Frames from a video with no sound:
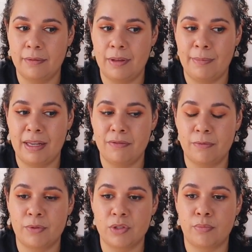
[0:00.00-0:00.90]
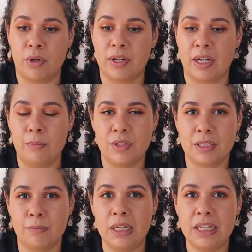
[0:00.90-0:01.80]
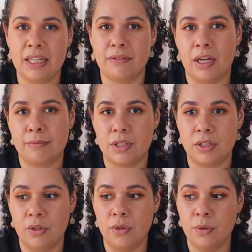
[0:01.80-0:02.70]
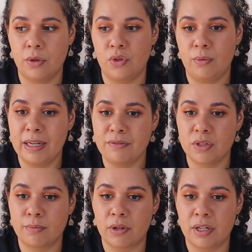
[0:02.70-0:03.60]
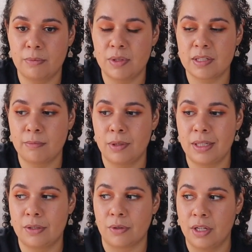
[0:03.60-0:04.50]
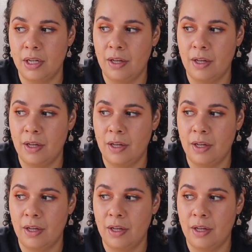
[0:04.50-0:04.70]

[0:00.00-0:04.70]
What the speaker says: They may have just broken up with somebody and they've come to you, or you may have just broken up with somebody, or